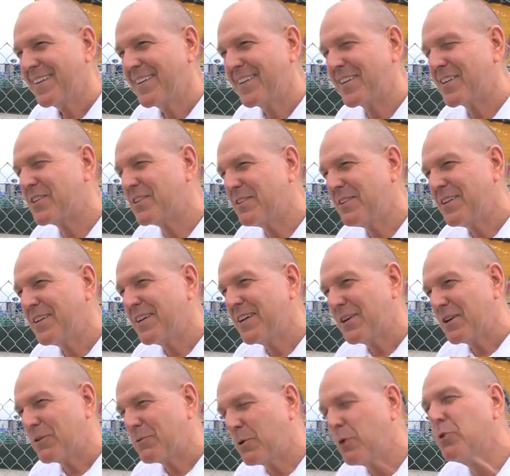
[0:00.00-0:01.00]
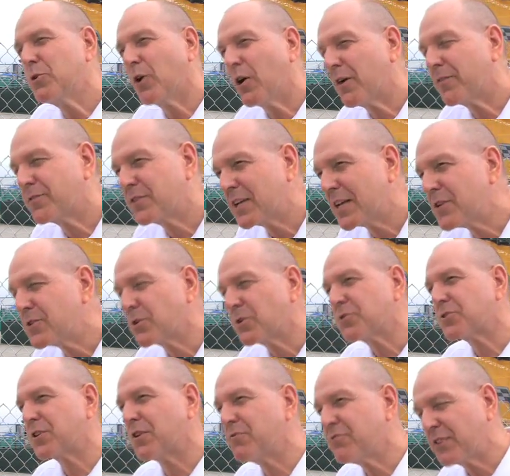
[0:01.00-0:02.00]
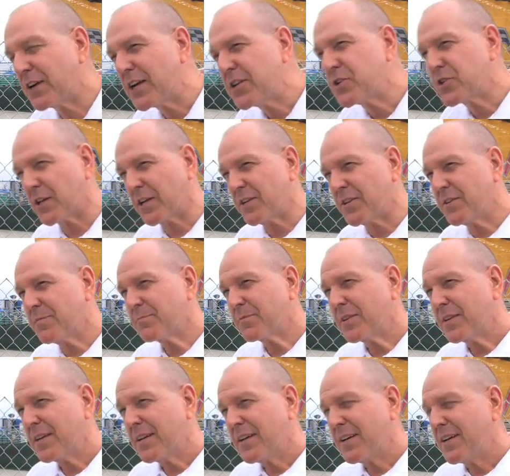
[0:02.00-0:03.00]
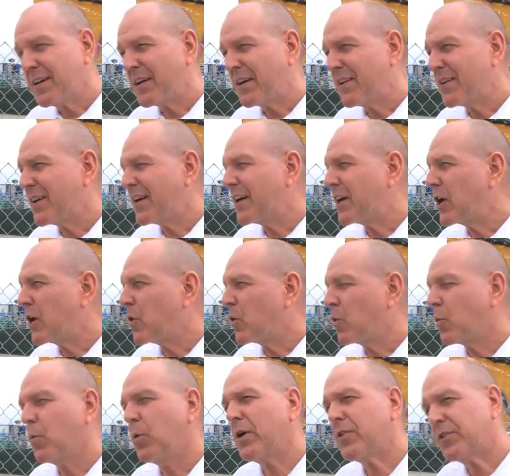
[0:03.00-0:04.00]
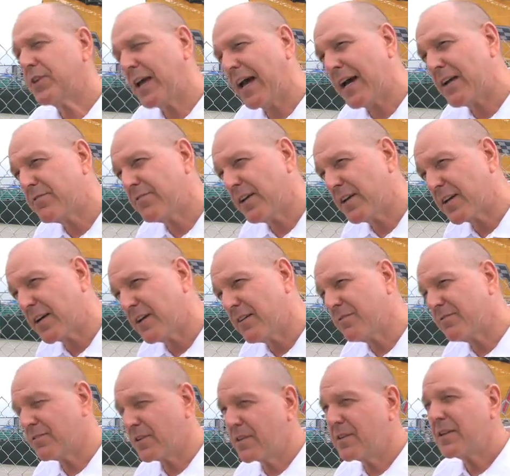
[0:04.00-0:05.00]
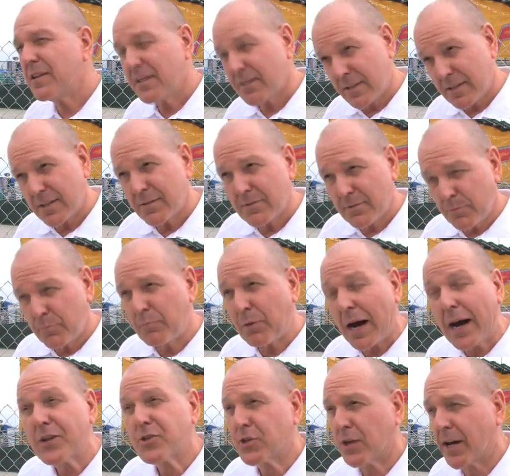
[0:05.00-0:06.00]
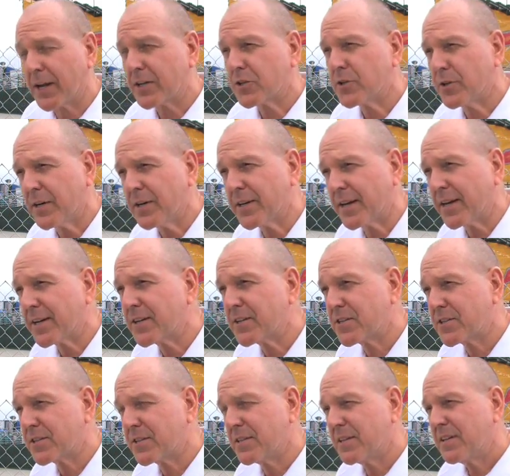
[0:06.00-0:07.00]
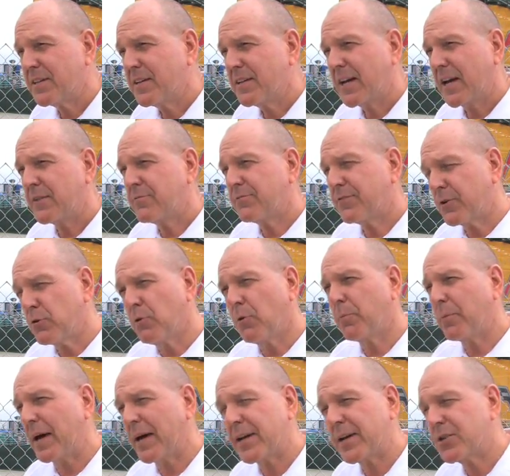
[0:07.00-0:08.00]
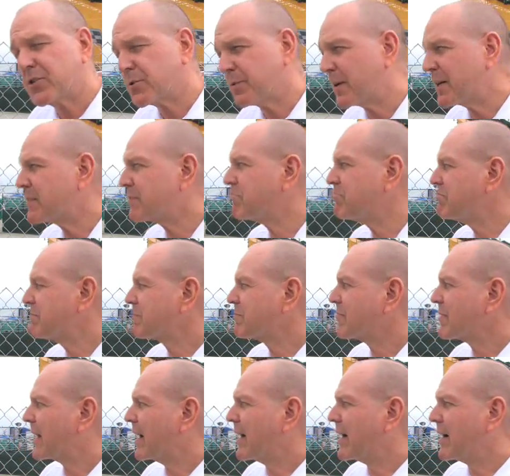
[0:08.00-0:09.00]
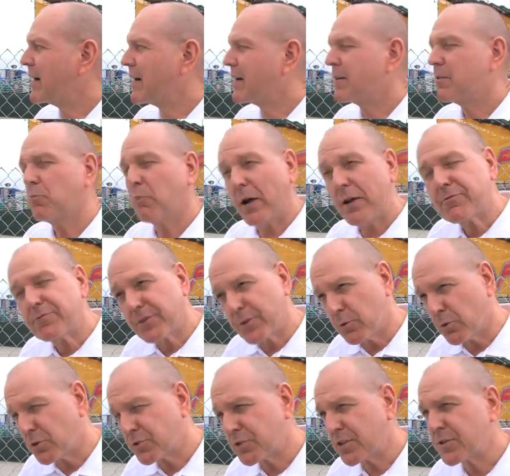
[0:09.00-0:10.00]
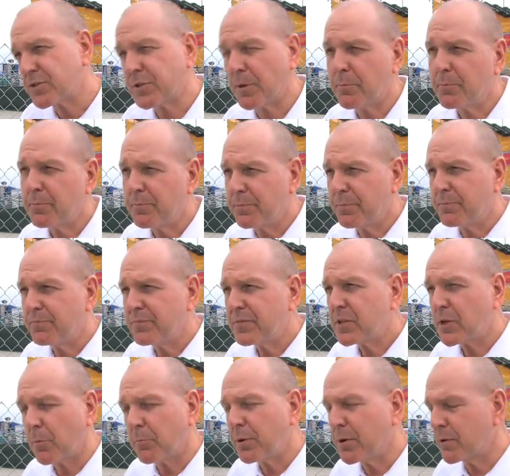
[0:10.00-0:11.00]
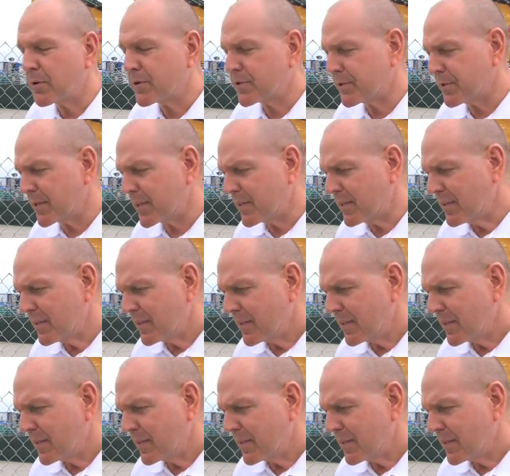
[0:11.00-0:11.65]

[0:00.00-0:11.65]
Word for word: That Rudolf Diesel's invention, with the advent of Bosch electronics and fuel management, uh, wet fuel system componentry,